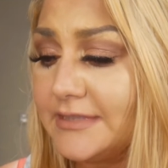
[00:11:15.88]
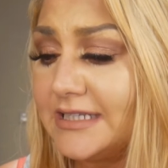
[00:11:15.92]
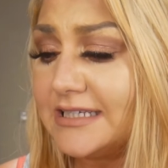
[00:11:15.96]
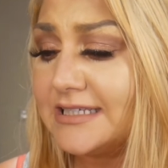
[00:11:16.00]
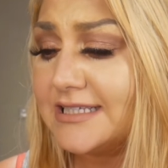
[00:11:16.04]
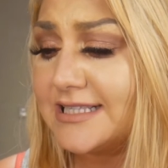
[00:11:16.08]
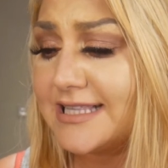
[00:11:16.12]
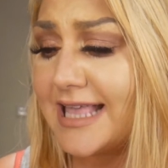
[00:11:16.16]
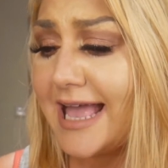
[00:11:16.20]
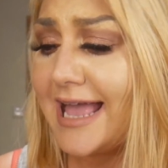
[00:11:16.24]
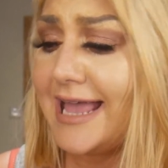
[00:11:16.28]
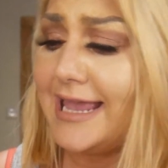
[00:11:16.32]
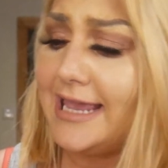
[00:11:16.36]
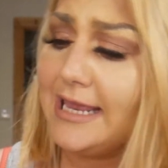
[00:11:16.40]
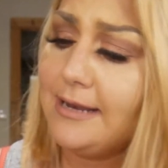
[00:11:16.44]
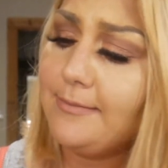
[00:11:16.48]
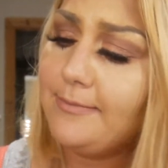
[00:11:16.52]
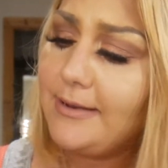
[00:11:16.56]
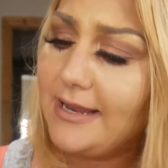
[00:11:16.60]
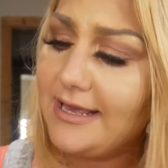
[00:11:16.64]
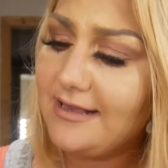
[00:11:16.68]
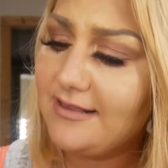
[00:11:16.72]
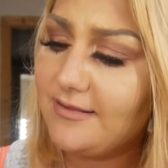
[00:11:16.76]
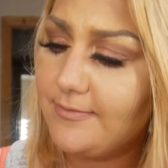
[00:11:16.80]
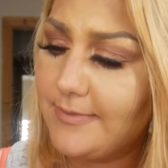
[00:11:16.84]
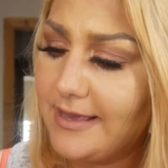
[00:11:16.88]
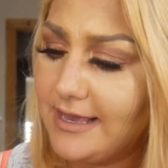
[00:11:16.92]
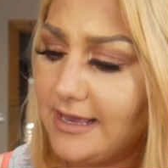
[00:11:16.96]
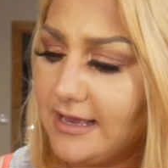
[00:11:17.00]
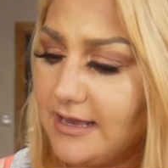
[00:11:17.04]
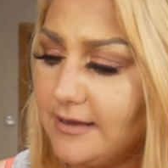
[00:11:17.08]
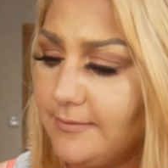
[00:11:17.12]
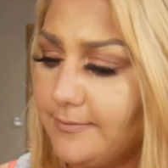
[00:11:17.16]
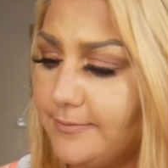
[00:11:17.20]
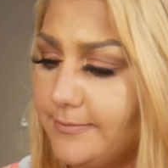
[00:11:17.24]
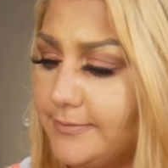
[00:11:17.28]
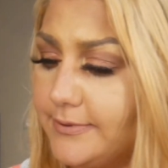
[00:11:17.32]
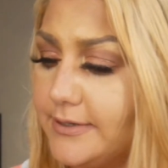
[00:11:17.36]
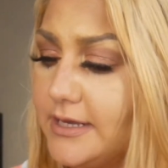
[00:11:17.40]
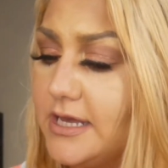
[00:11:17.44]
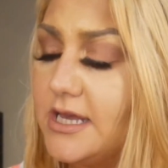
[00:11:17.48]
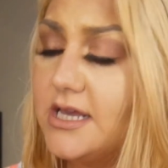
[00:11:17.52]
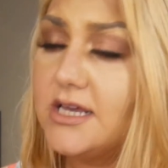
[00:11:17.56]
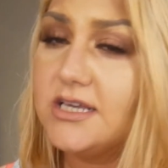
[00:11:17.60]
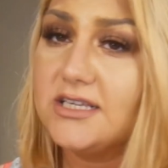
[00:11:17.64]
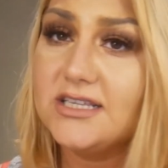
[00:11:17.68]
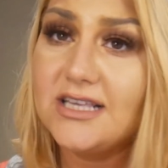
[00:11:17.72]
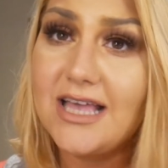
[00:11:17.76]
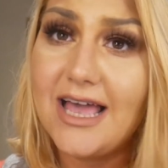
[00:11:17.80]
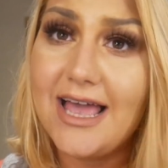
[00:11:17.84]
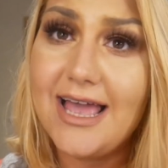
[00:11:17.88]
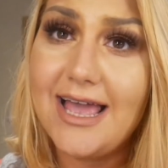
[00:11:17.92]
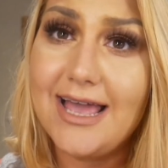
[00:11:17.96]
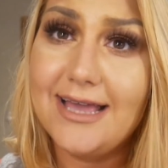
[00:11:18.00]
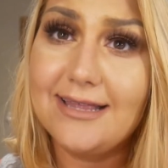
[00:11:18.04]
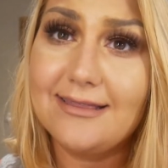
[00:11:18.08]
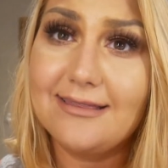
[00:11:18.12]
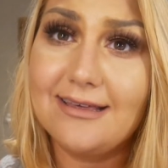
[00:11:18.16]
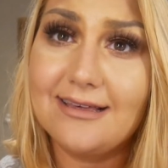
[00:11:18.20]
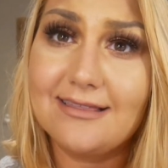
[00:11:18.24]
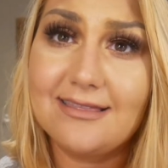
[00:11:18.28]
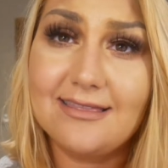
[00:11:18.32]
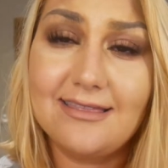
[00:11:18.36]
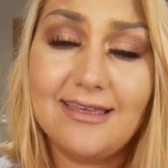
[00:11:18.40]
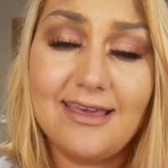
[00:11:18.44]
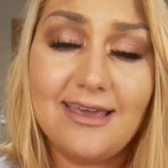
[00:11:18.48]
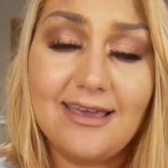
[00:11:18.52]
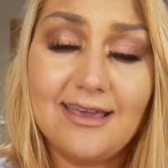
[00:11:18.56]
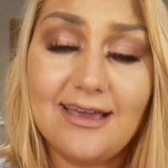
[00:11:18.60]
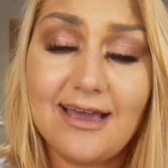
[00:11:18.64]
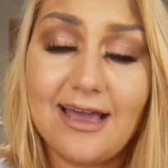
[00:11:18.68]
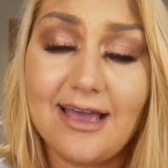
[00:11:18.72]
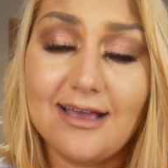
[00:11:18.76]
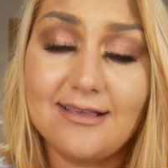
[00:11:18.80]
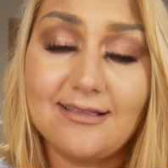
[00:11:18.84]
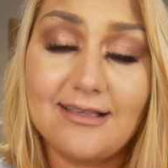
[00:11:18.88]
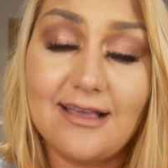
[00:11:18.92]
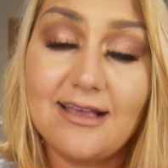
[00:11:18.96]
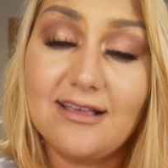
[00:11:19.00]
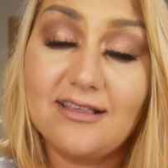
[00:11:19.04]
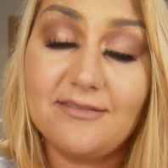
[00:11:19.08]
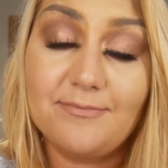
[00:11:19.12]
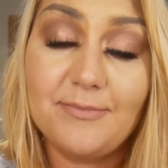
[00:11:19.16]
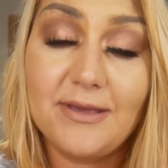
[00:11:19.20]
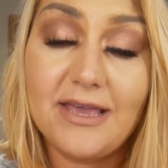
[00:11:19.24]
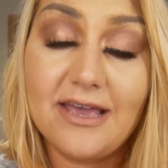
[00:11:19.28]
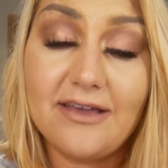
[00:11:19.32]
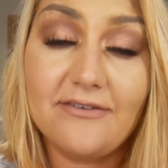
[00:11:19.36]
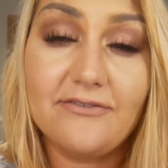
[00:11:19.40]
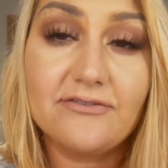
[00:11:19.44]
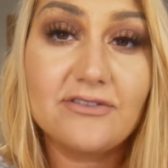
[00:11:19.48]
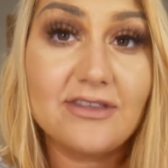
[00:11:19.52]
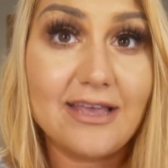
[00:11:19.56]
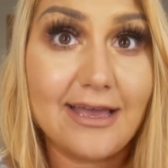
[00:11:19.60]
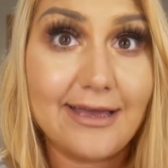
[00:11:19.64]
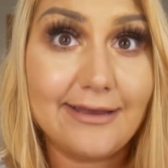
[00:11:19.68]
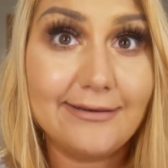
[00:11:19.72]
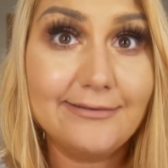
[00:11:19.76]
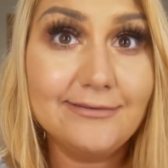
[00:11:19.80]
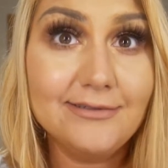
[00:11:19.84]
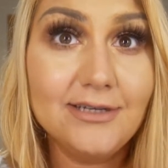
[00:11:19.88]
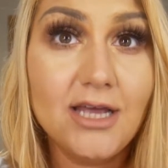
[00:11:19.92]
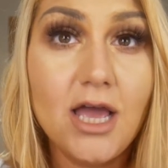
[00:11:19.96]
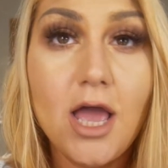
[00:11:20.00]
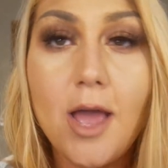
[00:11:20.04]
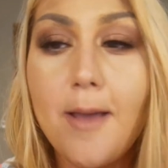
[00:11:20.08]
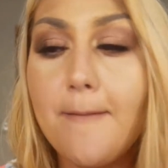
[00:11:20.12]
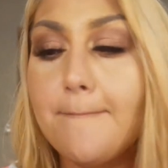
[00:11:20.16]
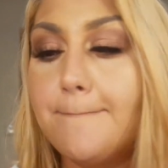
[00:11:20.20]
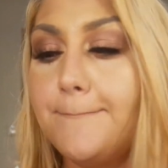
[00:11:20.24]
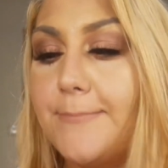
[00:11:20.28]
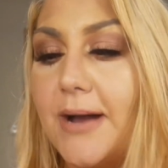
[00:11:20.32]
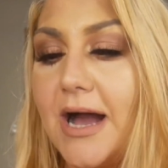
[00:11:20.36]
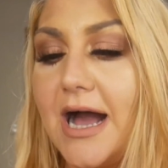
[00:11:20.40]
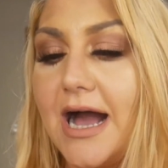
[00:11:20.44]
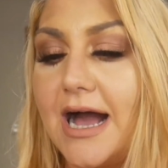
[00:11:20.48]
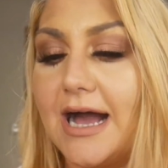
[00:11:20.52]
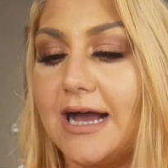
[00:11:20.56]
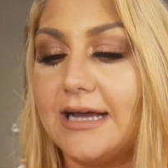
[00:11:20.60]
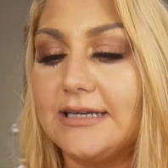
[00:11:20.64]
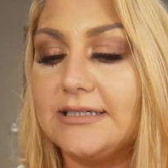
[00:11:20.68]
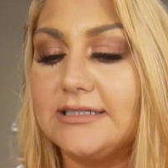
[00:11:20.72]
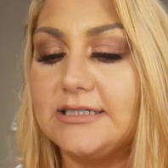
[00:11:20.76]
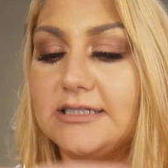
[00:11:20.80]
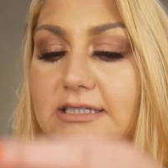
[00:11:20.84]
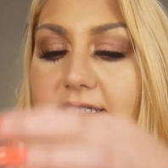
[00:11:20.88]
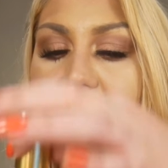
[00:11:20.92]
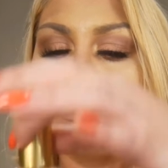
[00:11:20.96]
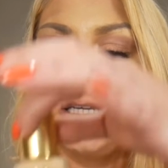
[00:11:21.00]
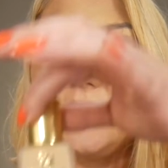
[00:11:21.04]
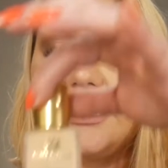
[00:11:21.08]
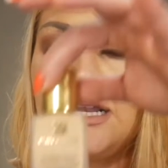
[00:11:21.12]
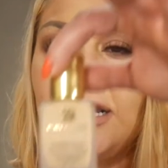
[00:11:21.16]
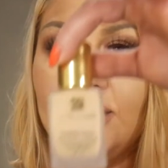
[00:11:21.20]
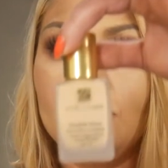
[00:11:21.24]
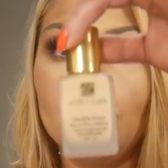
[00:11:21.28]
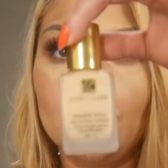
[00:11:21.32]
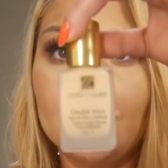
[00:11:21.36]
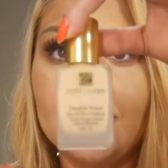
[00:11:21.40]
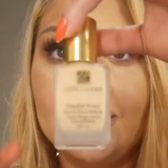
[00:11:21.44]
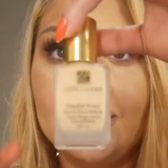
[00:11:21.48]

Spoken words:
stay in place makeup, and that thing has SPF 10. But look